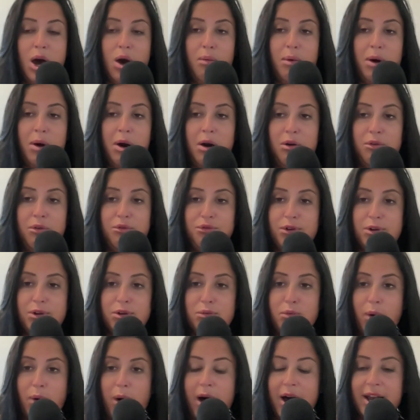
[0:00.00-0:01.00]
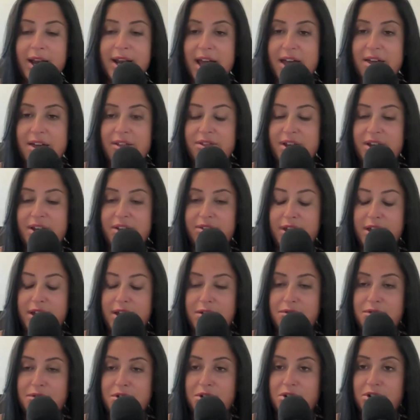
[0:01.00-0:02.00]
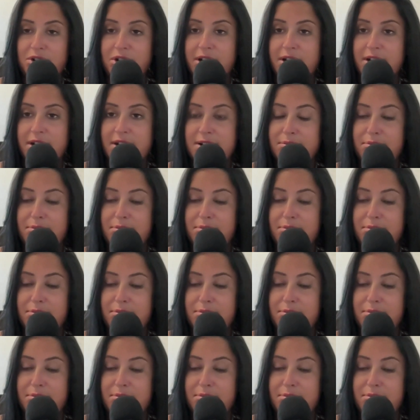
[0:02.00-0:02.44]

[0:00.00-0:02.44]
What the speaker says: Well, for one, I think that if you're looking